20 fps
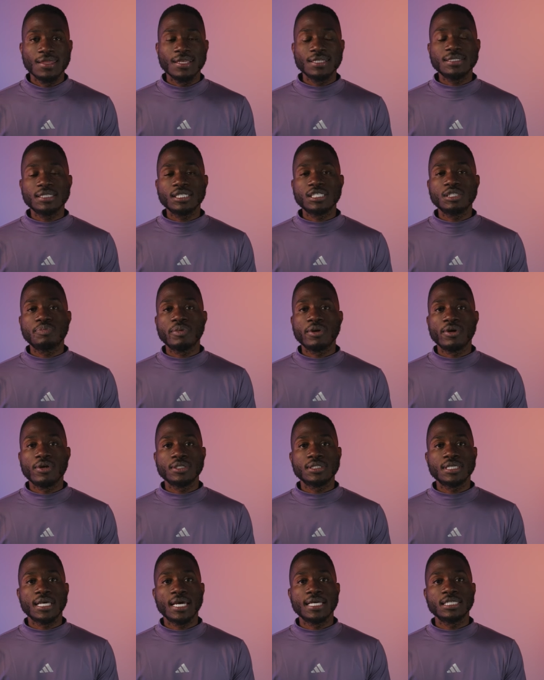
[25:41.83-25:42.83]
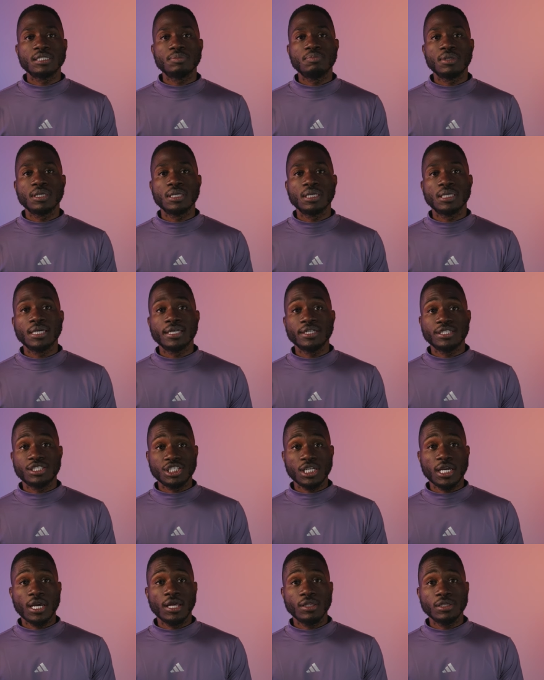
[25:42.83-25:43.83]
this experience has been a
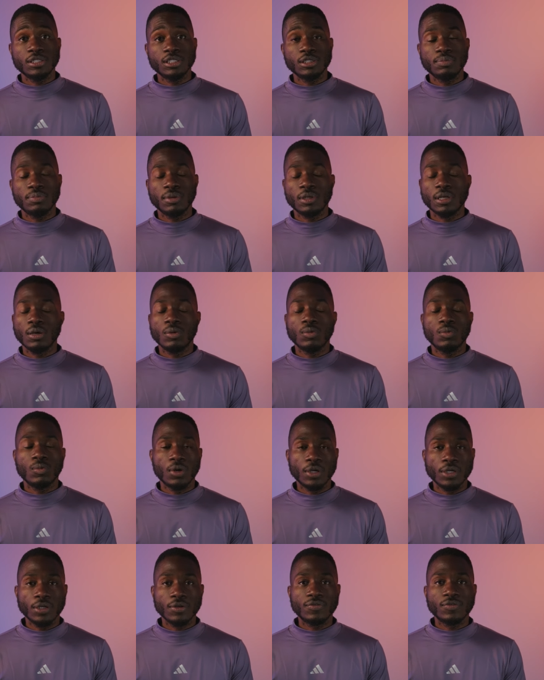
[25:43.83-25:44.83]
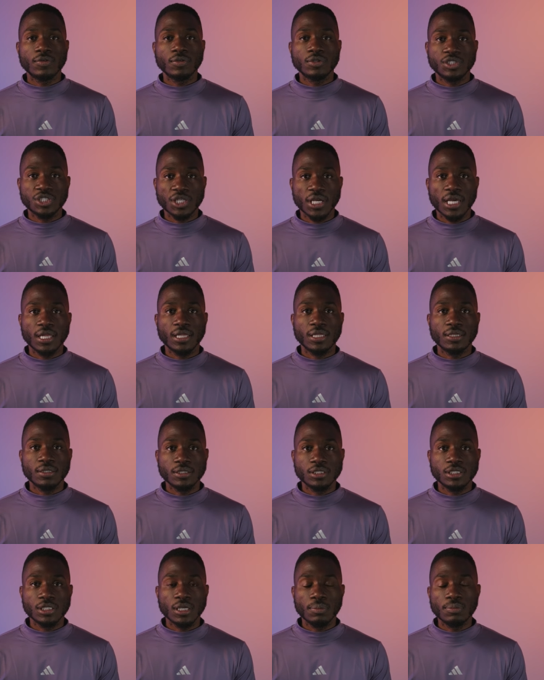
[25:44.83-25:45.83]
challenge, but a wonderful
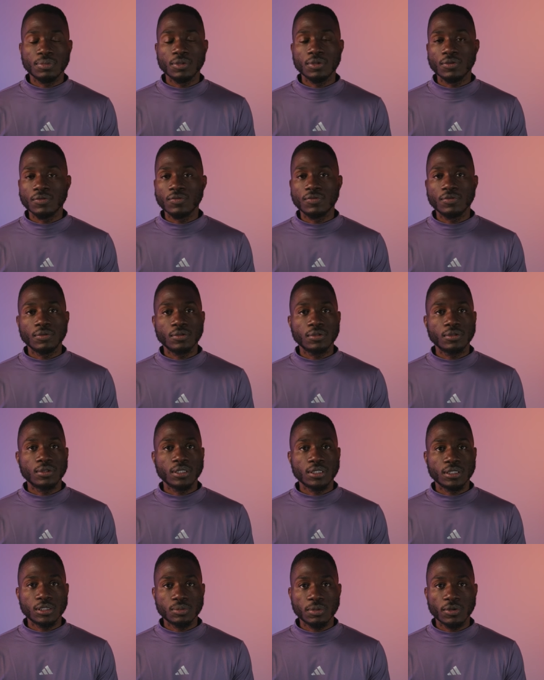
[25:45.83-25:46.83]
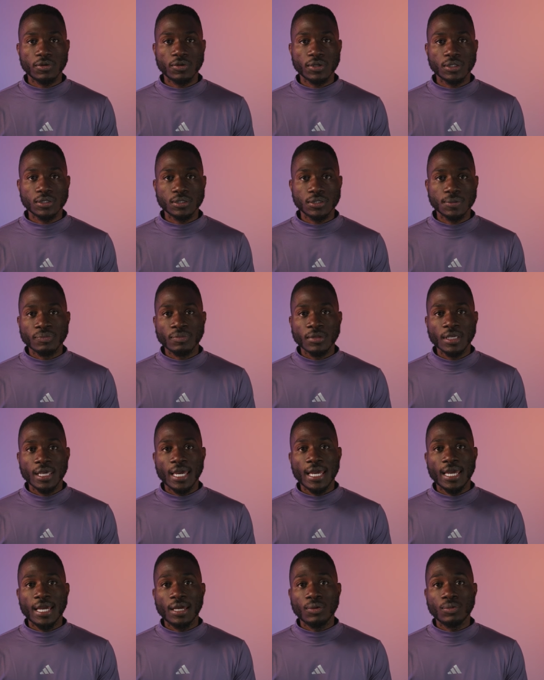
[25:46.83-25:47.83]
challenge, a beautiful experience.
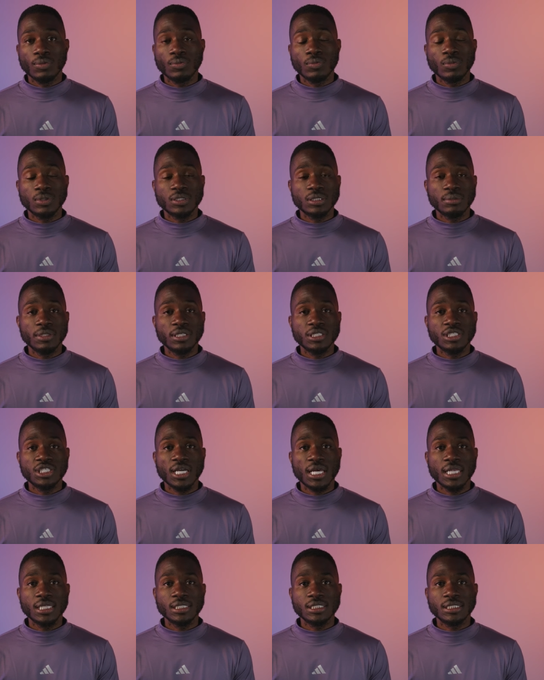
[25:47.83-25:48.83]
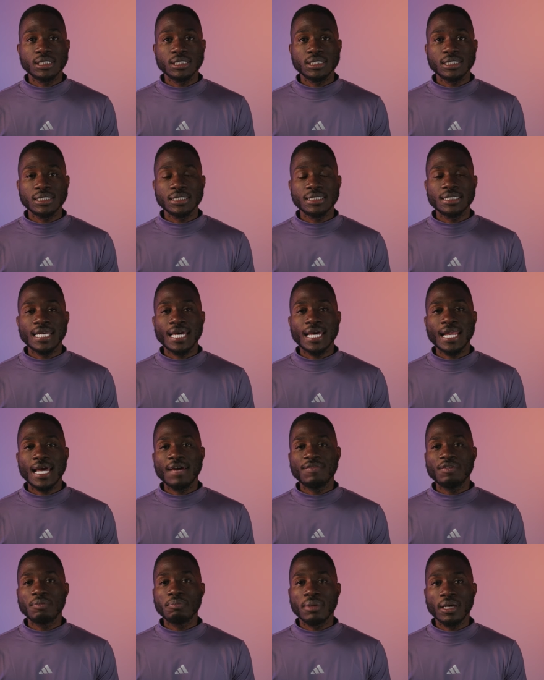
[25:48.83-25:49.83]
And some of the challenges is that I
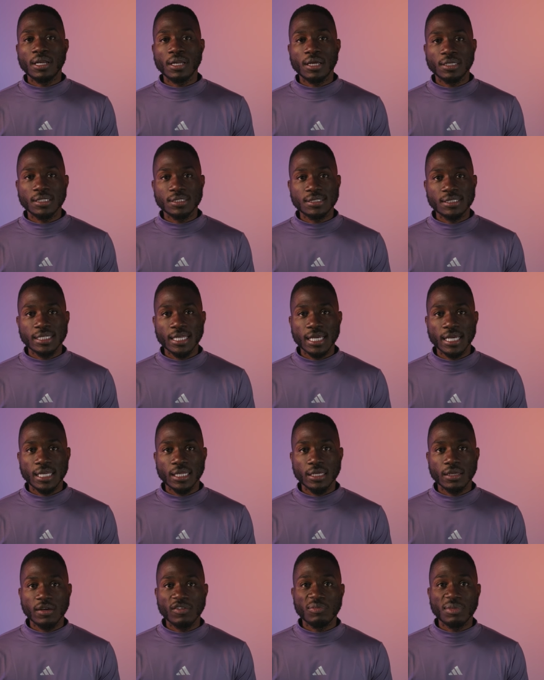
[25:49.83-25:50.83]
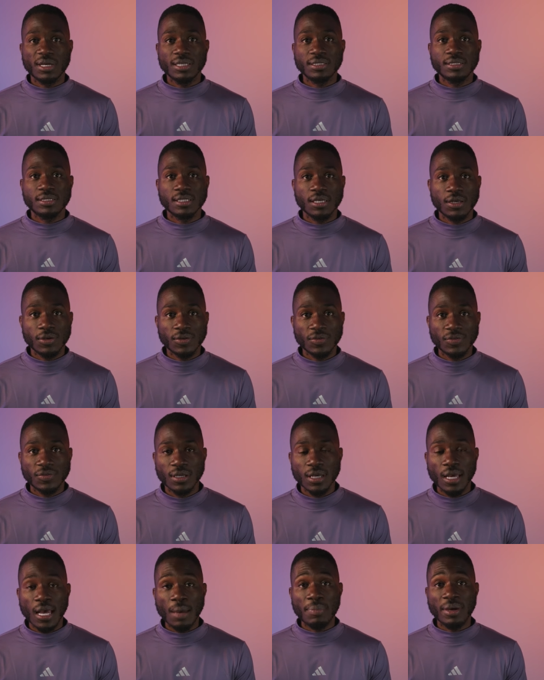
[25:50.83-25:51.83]
have a better understanding of myself,
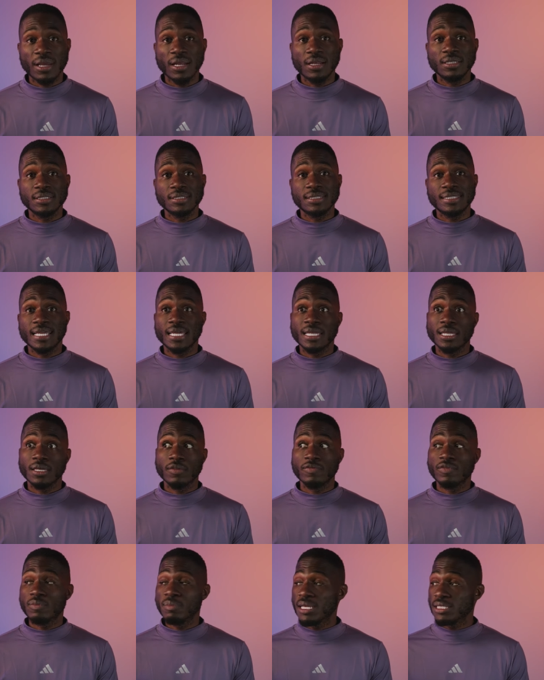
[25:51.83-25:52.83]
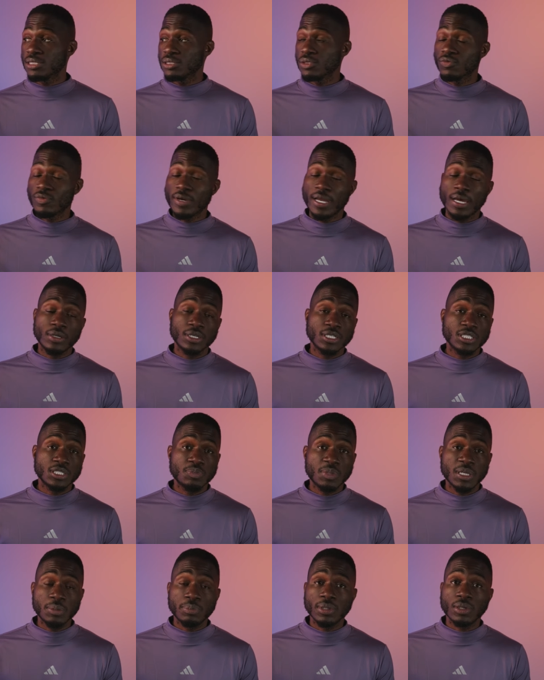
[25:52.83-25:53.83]
a better understanding of my surroundings,
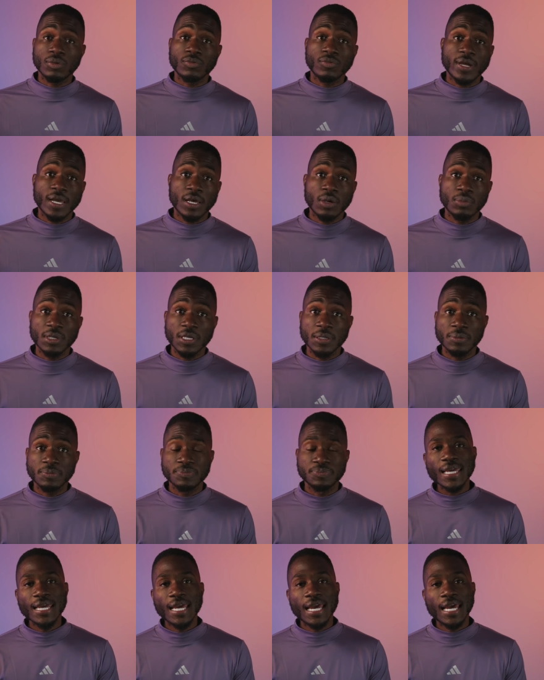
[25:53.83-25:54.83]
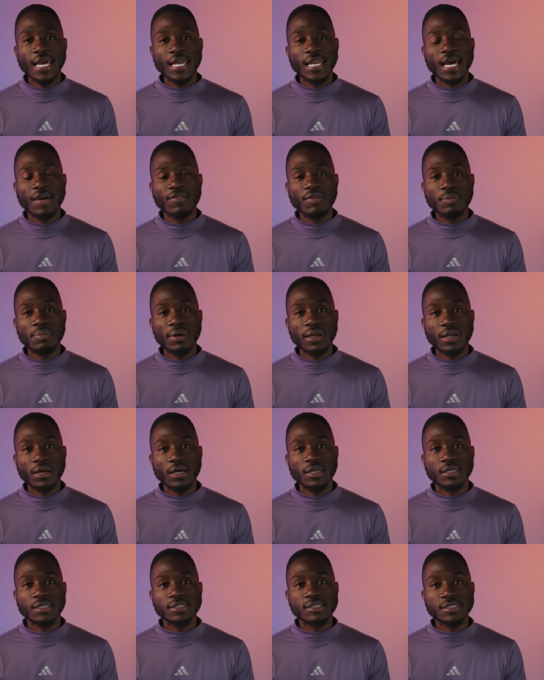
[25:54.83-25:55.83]
people around me, and I have a better
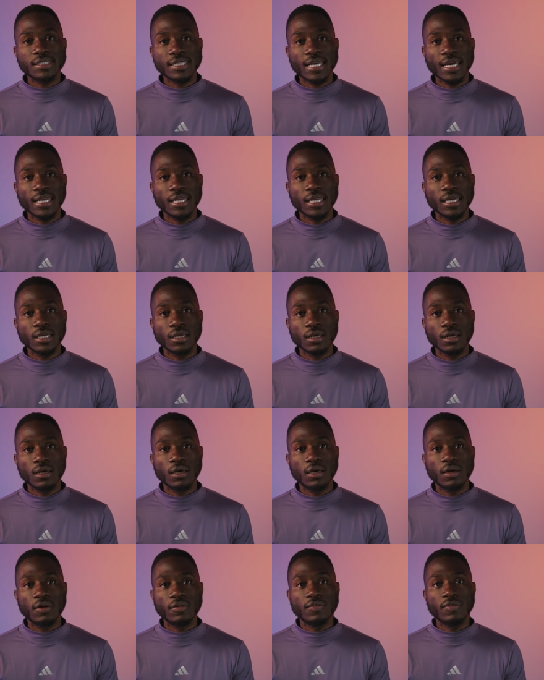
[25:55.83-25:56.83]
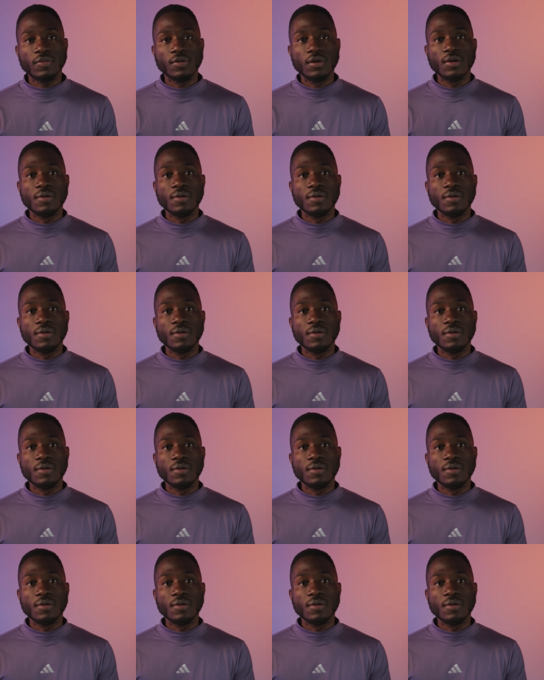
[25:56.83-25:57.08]
understanding of